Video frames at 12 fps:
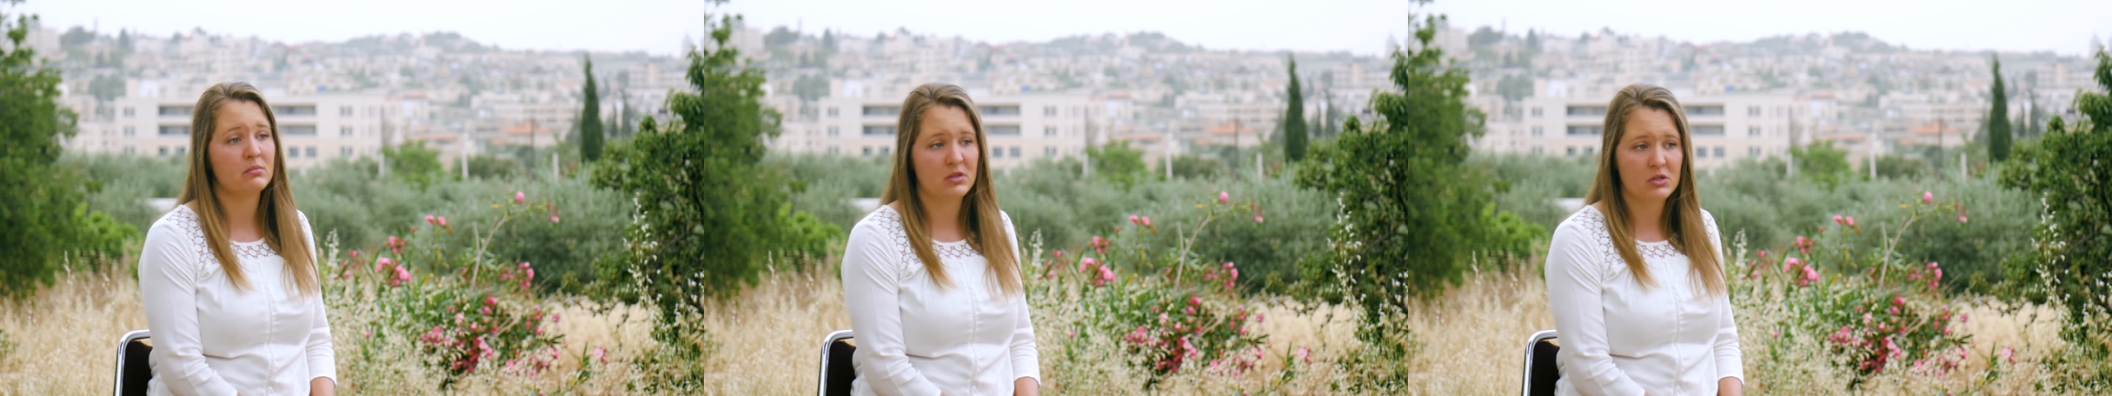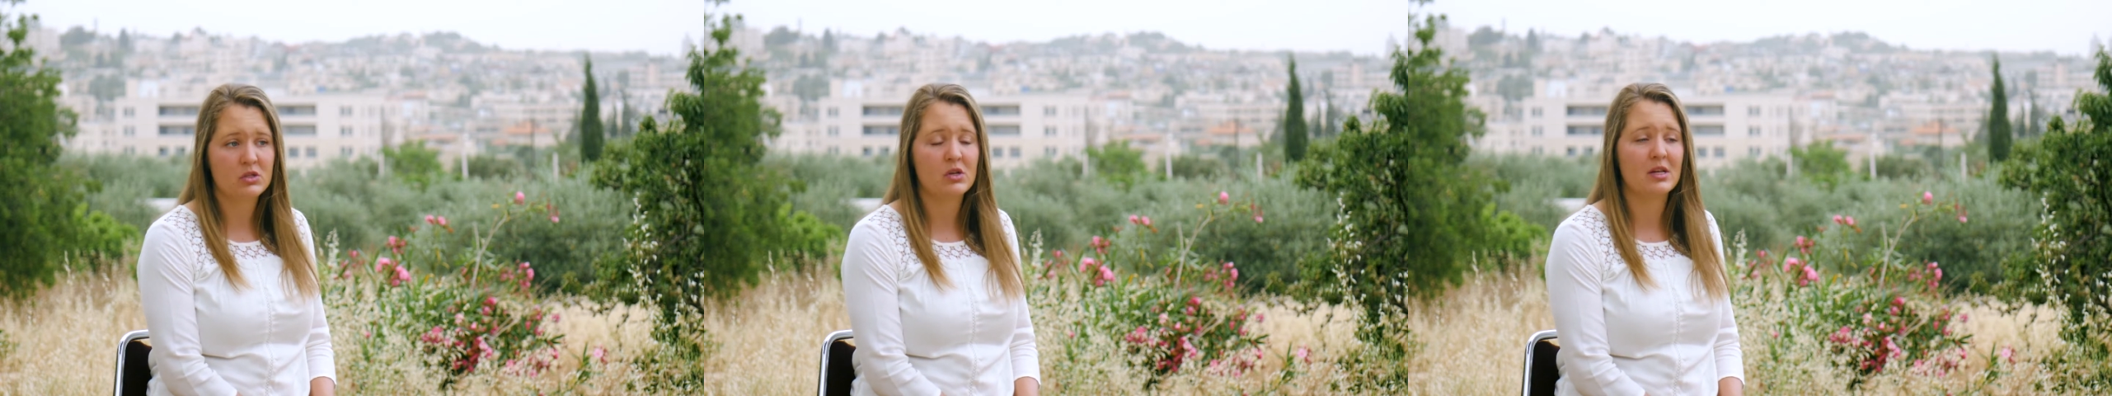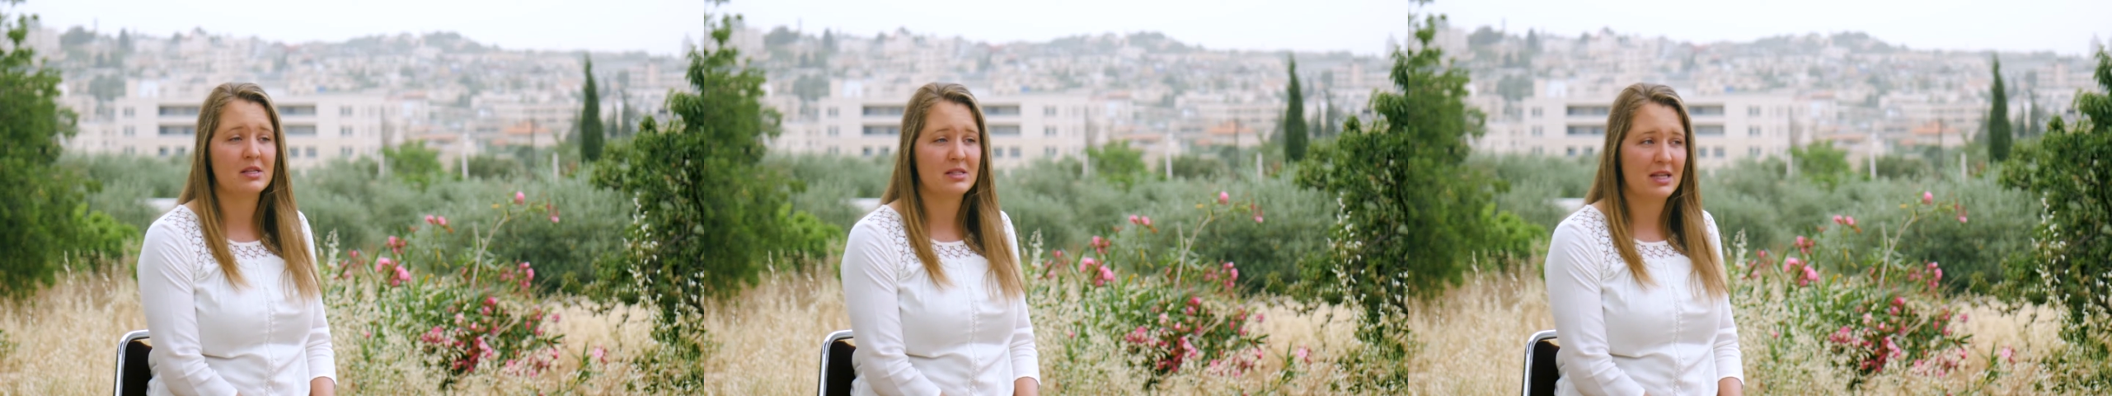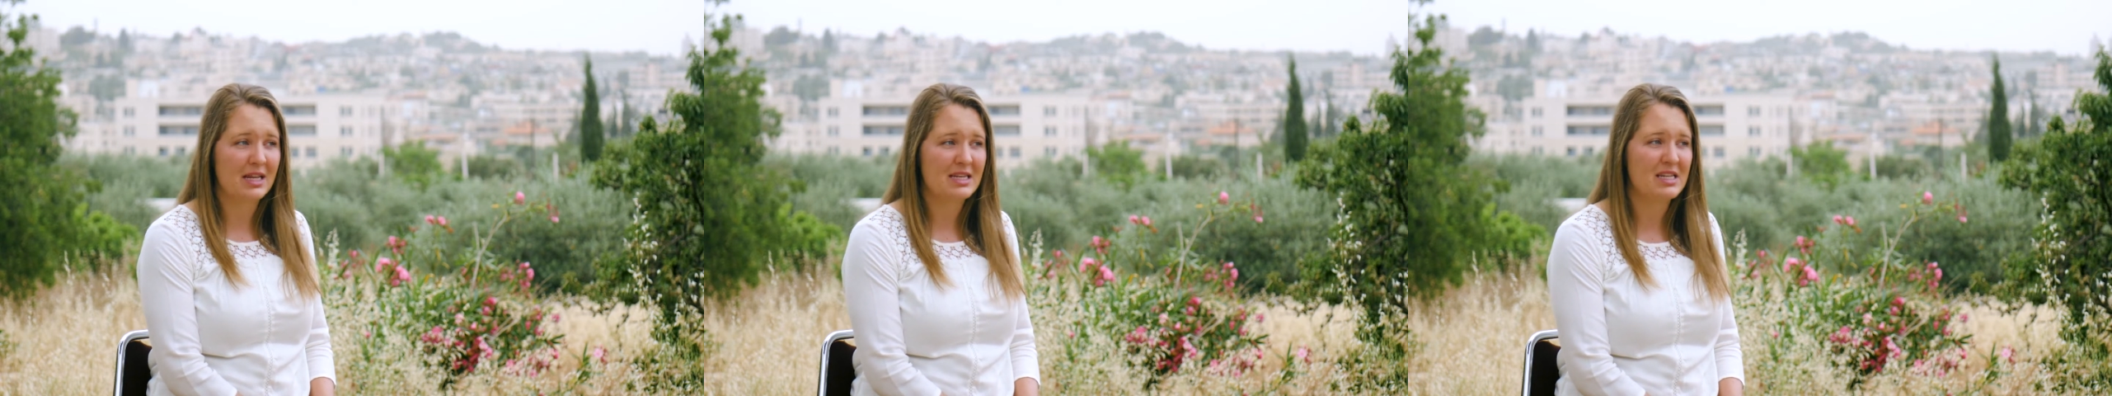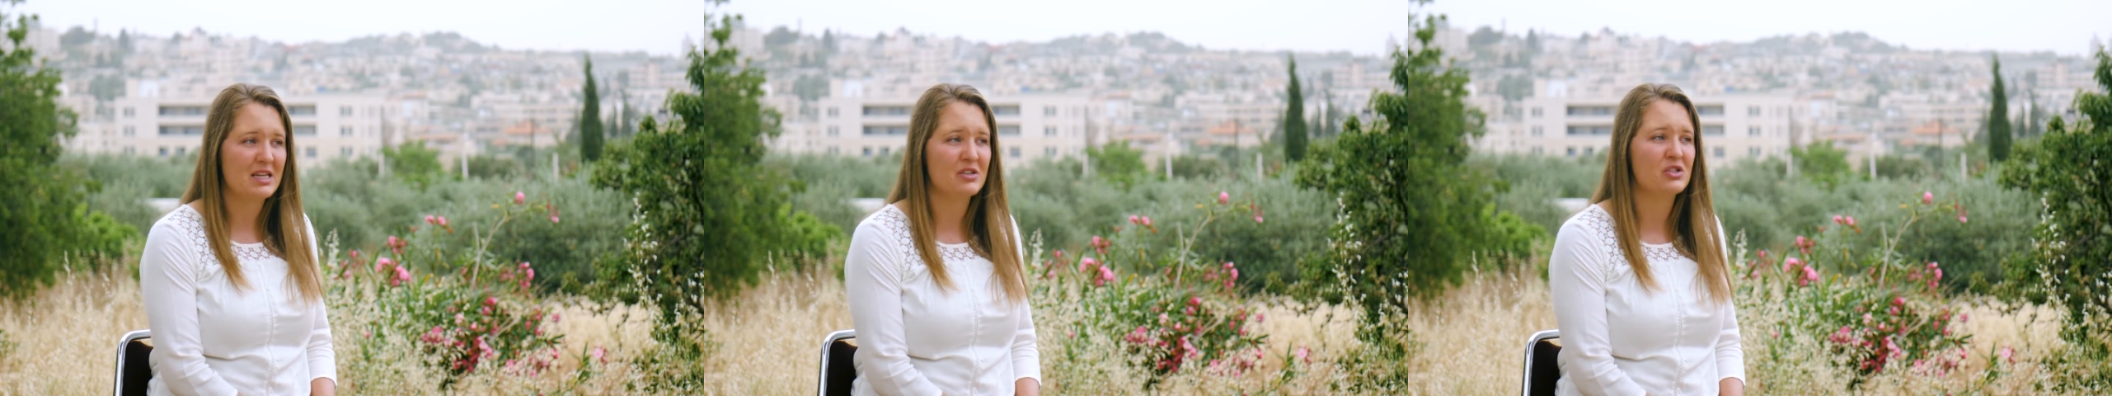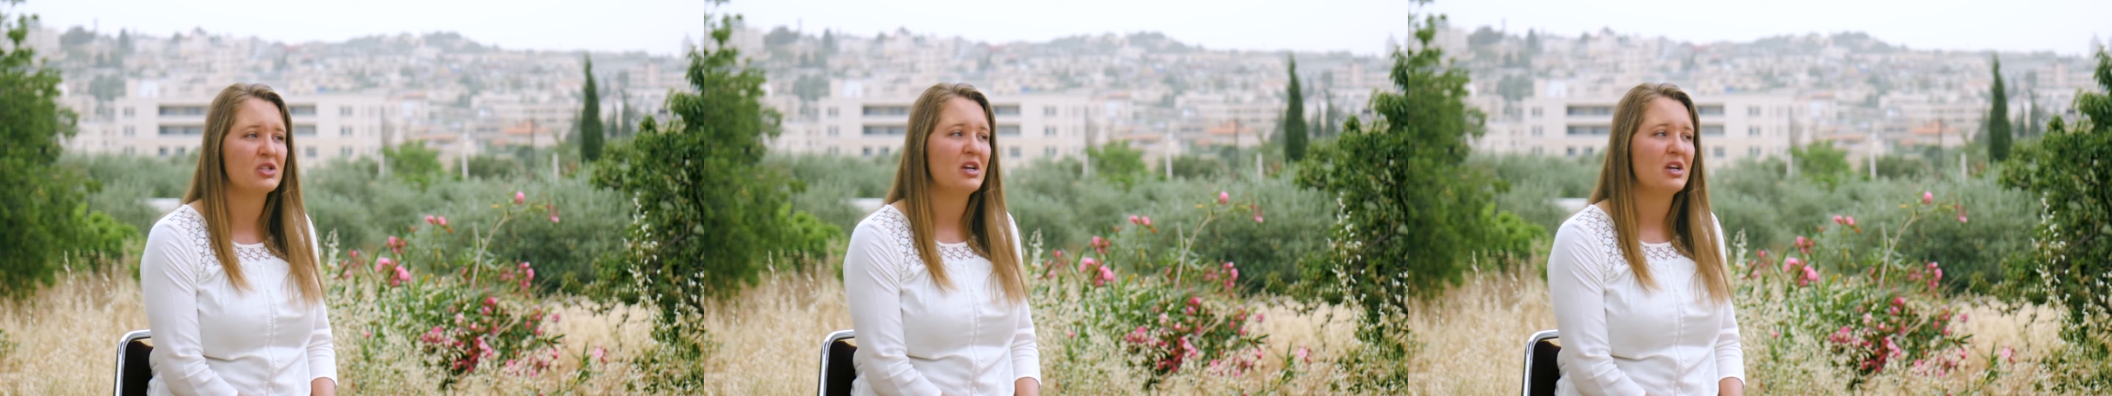the students that I teach.